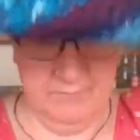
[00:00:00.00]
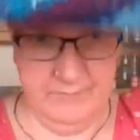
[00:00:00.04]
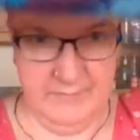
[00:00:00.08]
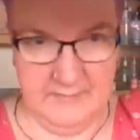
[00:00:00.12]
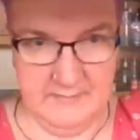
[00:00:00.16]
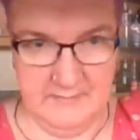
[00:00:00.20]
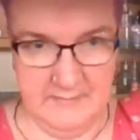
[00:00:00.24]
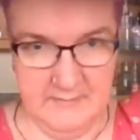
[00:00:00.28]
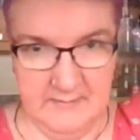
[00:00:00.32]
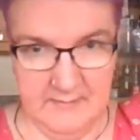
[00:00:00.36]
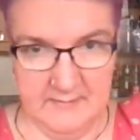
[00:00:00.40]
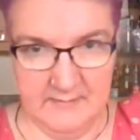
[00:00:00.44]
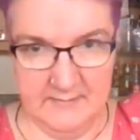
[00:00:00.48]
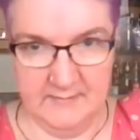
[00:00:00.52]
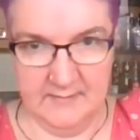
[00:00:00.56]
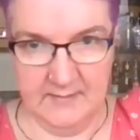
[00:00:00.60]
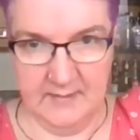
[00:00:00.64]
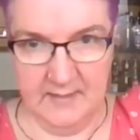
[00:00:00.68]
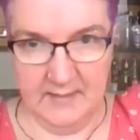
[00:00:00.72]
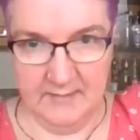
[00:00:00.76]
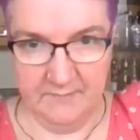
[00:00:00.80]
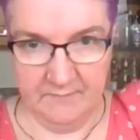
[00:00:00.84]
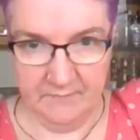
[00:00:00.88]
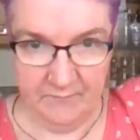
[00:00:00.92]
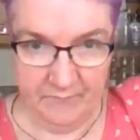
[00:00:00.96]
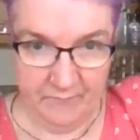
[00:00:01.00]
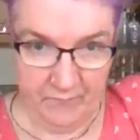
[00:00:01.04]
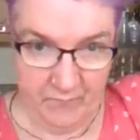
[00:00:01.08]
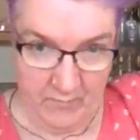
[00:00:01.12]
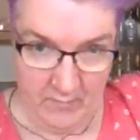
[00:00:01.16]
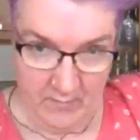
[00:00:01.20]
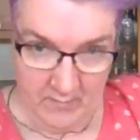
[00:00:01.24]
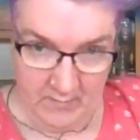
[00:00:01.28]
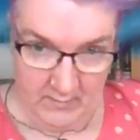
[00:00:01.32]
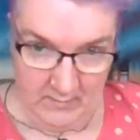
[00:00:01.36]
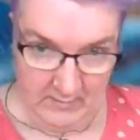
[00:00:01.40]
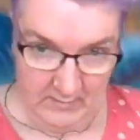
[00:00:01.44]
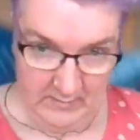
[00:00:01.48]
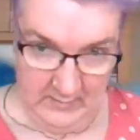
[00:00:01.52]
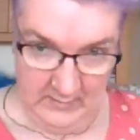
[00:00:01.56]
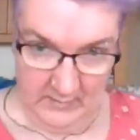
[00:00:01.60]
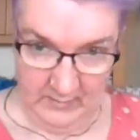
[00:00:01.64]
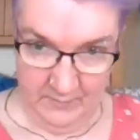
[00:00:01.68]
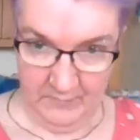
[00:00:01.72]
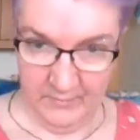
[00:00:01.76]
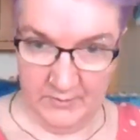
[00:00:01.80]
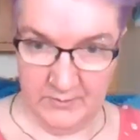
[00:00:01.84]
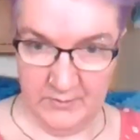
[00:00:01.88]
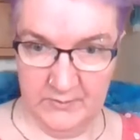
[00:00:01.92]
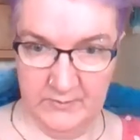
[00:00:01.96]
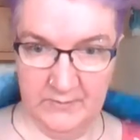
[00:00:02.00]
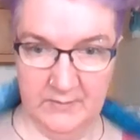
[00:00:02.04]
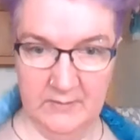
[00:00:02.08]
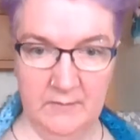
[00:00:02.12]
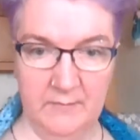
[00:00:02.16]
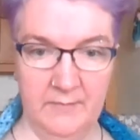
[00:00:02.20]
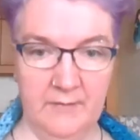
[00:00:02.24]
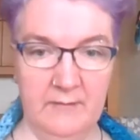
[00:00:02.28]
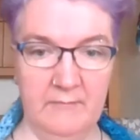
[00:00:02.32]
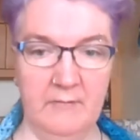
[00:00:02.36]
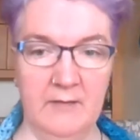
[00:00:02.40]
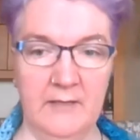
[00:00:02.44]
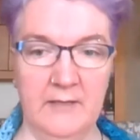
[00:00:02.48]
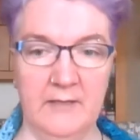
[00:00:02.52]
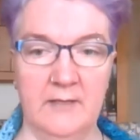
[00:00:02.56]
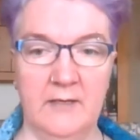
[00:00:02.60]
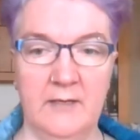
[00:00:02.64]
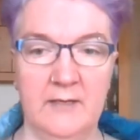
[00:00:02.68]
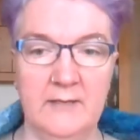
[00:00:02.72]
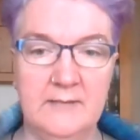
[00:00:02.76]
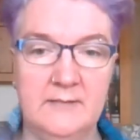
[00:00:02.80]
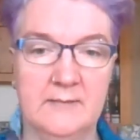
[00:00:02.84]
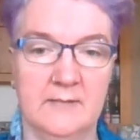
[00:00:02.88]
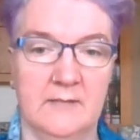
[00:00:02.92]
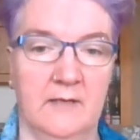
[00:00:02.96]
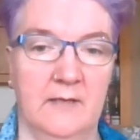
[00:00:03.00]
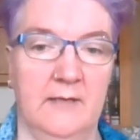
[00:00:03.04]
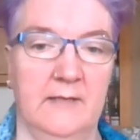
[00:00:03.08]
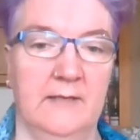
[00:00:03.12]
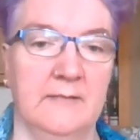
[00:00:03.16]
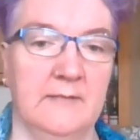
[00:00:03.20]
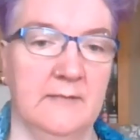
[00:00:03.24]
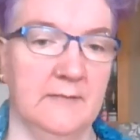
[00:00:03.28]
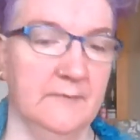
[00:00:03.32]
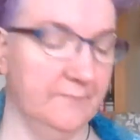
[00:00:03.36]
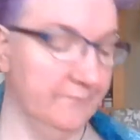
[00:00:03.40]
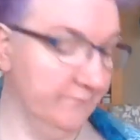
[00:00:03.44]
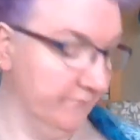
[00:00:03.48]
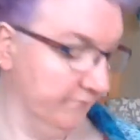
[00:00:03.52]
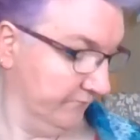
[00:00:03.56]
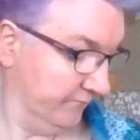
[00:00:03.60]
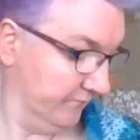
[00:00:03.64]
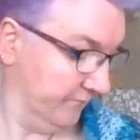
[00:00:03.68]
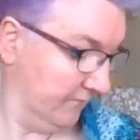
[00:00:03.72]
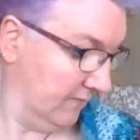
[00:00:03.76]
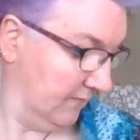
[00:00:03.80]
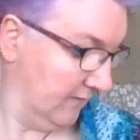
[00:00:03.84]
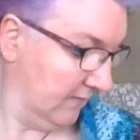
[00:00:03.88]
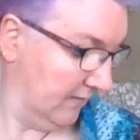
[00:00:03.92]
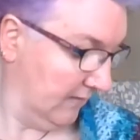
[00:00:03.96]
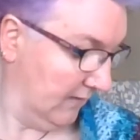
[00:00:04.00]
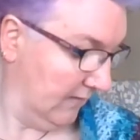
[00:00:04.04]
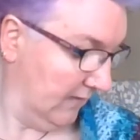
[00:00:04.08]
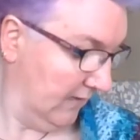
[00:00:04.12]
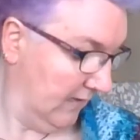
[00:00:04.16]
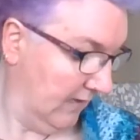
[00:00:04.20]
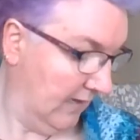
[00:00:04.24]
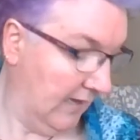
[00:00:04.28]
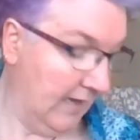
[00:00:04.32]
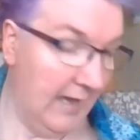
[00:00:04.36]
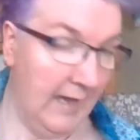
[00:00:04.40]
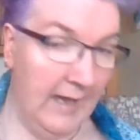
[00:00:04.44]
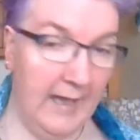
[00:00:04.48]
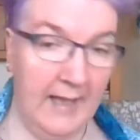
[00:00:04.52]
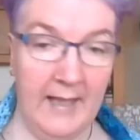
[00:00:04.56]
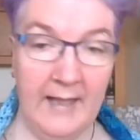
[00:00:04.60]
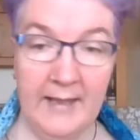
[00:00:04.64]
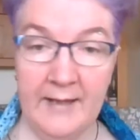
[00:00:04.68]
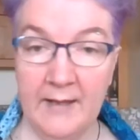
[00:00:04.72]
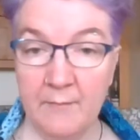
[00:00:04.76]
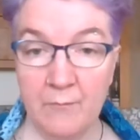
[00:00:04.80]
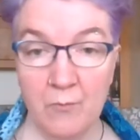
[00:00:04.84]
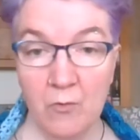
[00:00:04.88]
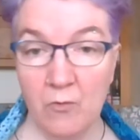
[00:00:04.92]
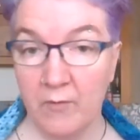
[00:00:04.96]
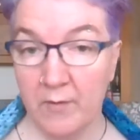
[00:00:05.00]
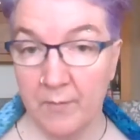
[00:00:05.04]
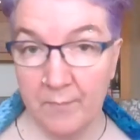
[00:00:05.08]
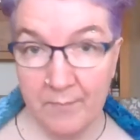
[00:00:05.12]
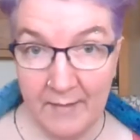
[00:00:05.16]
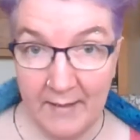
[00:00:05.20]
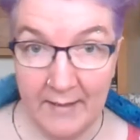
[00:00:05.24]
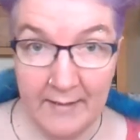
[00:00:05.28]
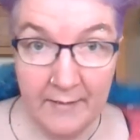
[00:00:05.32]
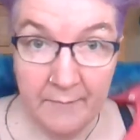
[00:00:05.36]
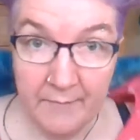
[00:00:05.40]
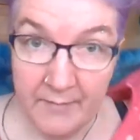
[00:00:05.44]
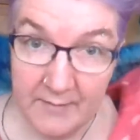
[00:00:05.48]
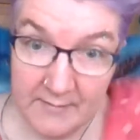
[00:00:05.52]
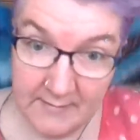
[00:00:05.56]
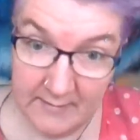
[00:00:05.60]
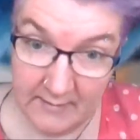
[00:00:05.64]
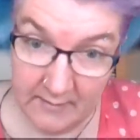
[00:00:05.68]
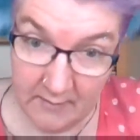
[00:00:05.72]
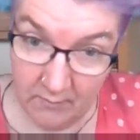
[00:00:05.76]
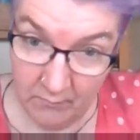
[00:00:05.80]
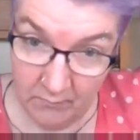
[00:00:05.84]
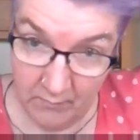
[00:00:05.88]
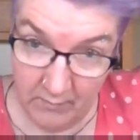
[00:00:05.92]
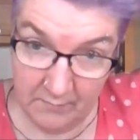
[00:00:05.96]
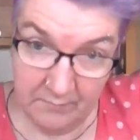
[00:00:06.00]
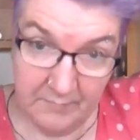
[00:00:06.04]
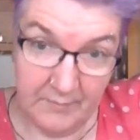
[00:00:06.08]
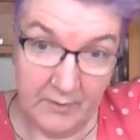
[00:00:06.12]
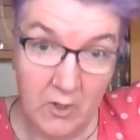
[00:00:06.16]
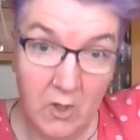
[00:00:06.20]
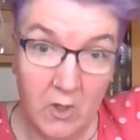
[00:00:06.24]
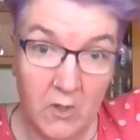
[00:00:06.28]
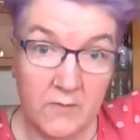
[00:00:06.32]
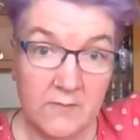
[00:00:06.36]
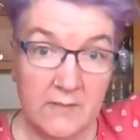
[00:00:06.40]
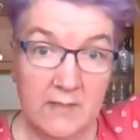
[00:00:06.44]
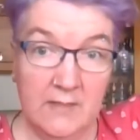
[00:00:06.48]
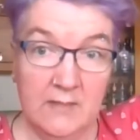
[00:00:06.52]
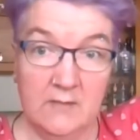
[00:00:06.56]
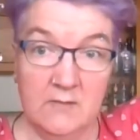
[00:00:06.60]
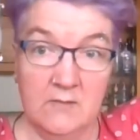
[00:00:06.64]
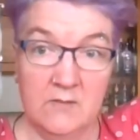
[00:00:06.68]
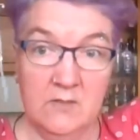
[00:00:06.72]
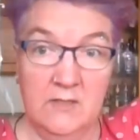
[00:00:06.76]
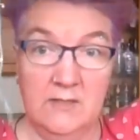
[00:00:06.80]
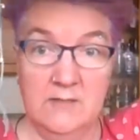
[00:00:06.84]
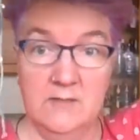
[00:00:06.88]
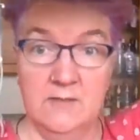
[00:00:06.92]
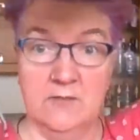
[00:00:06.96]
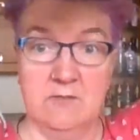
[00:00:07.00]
business thing, which is going to be a really nice size. And I'm already planning my second one because it's a